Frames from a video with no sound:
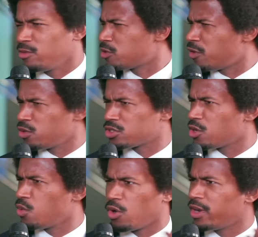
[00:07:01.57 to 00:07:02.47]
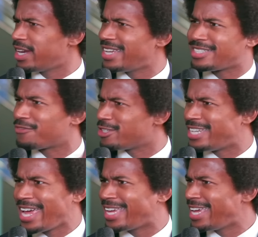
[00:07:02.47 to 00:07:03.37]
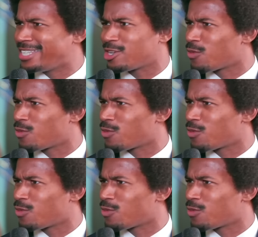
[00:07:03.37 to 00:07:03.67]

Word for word: It was folks who were organizing for decades right.